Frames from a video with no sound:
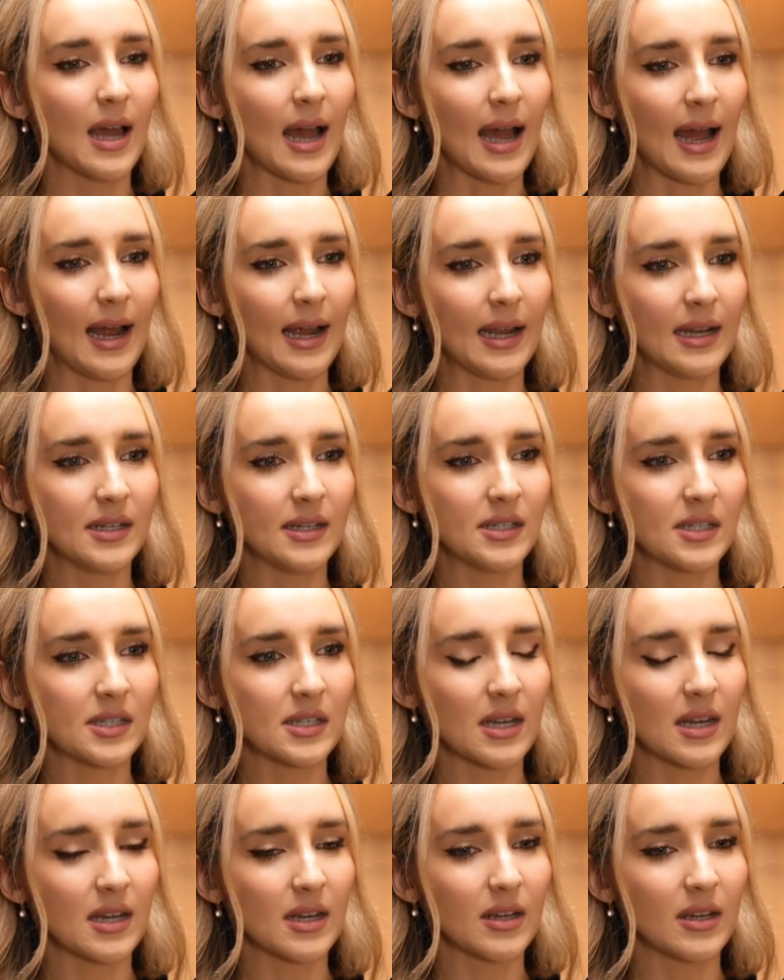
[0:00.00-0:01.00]
and
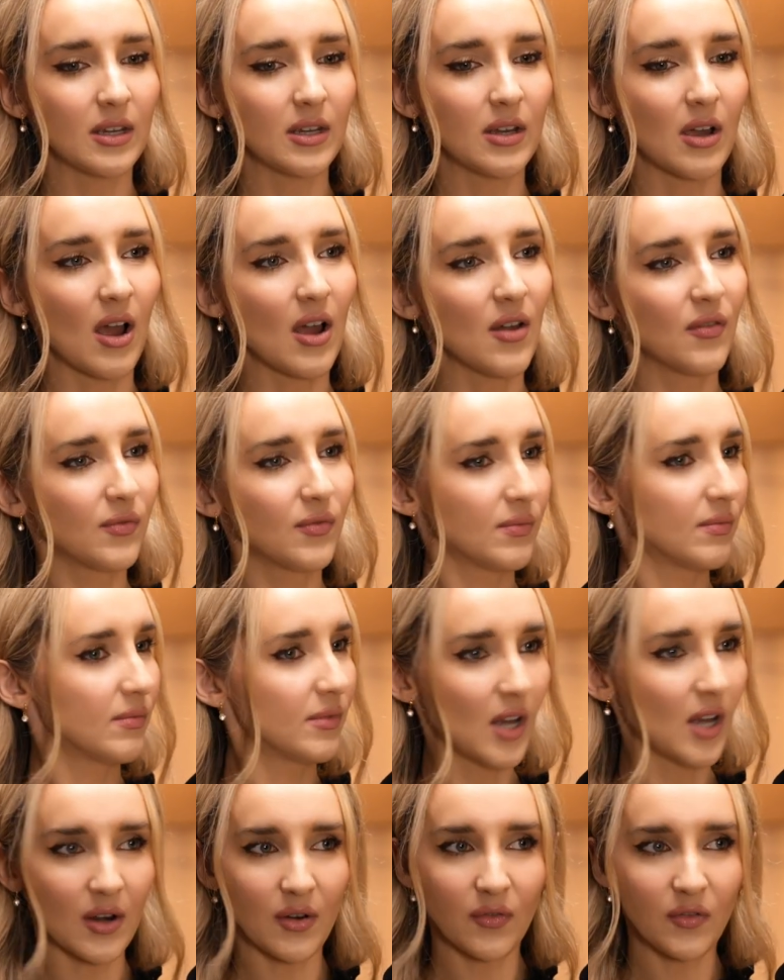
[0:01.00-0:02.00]
I've
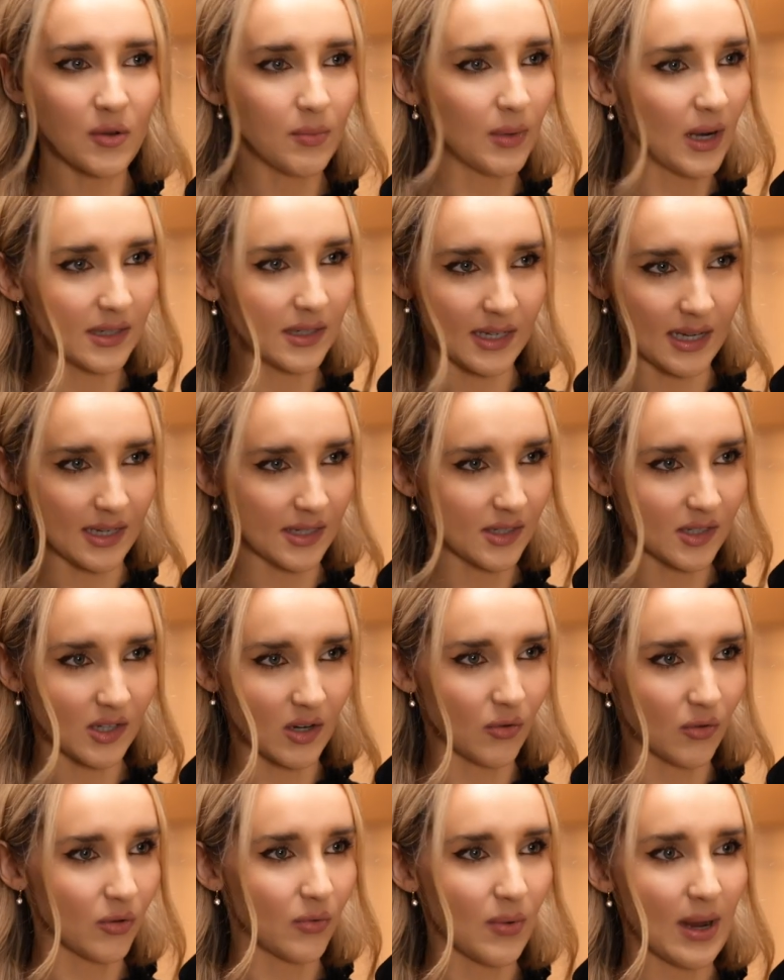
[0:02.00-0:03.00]
done a few blood tests
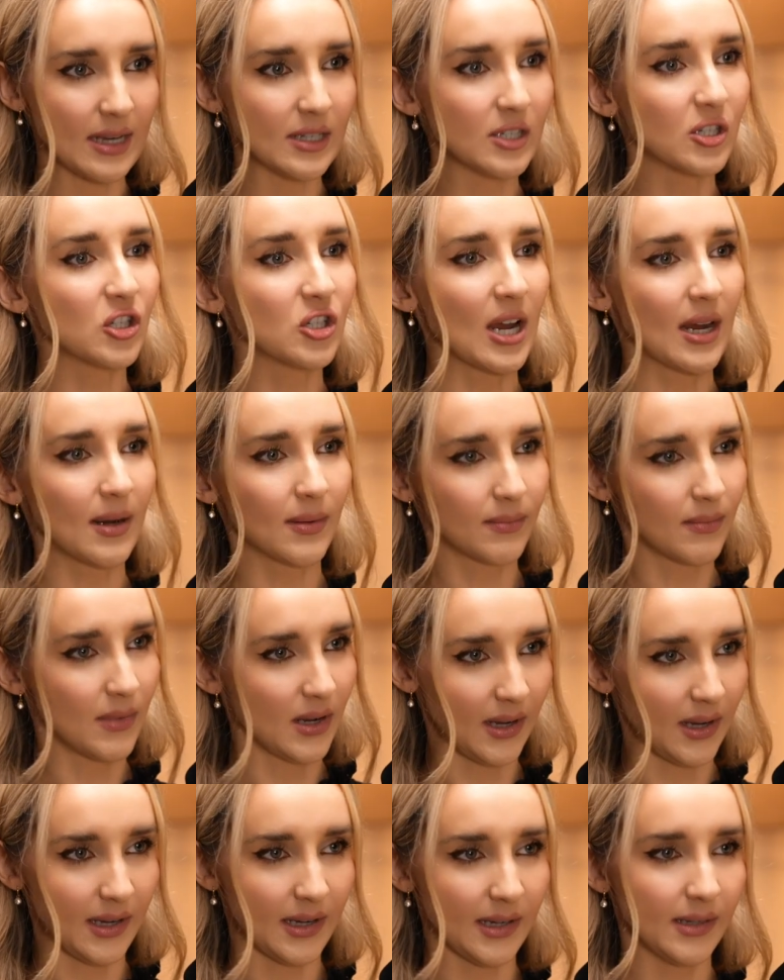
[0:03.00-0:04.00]
along the way to check
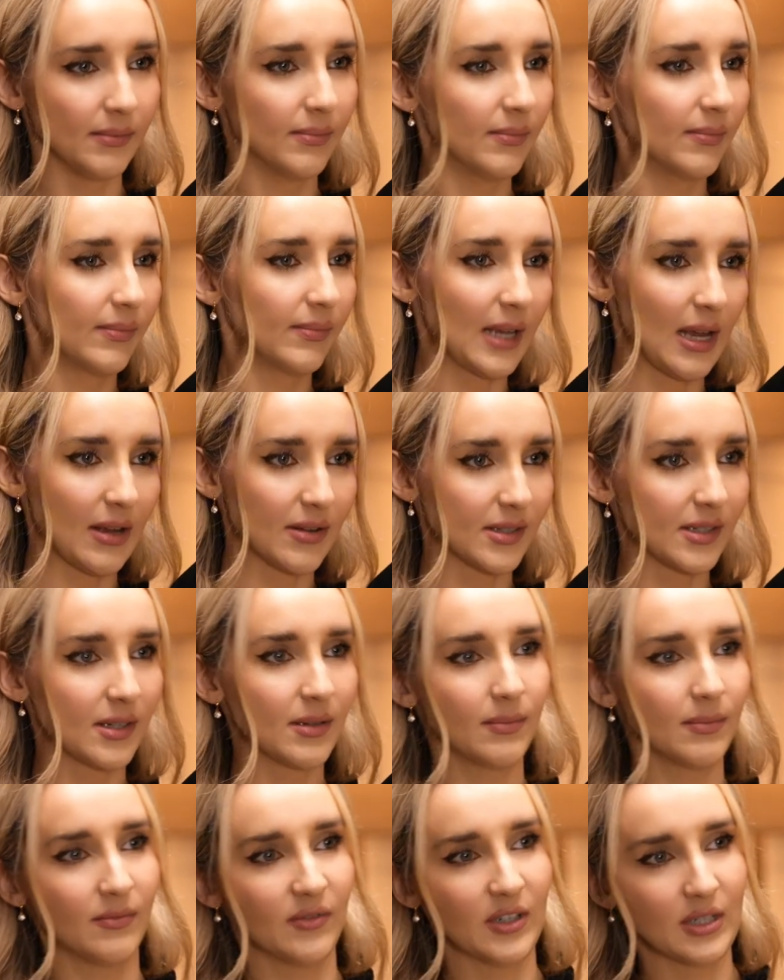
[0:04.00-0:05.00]
my
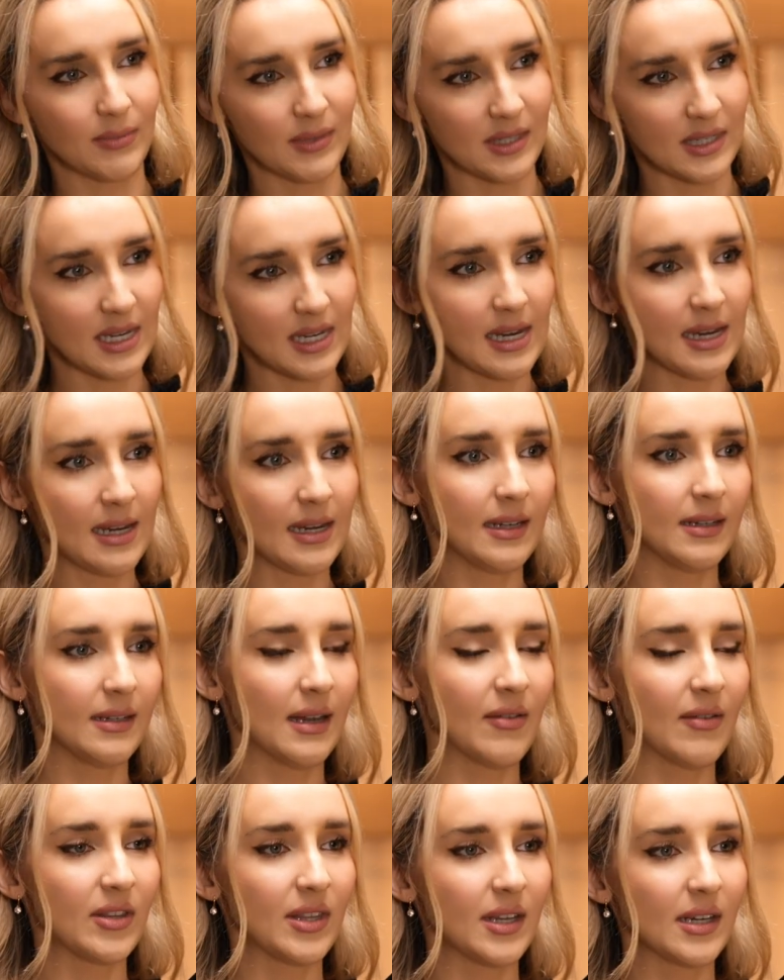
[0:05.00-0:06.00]
calcium, vitamin D,
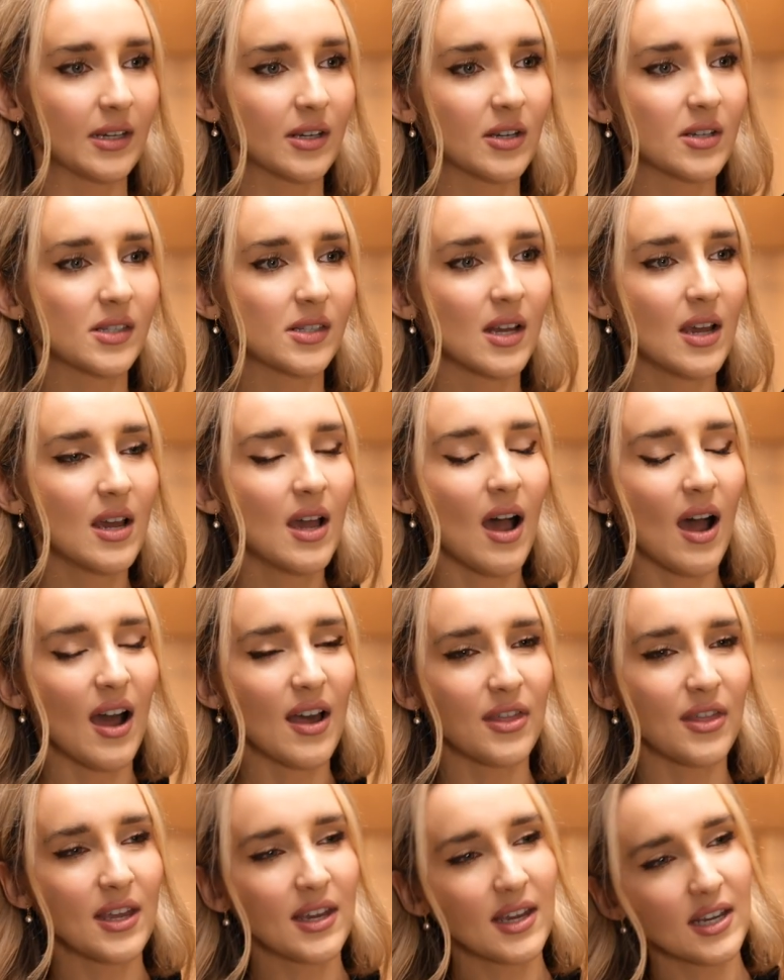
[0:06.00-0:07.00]
everything, because I
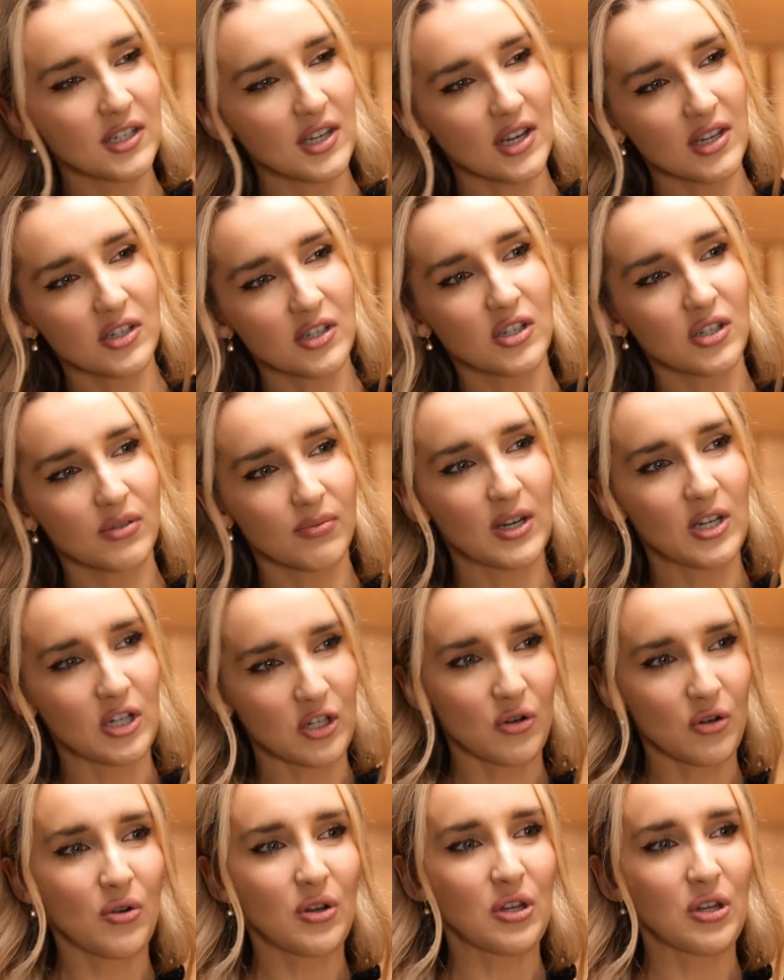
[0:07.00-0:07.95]
think it does just reassure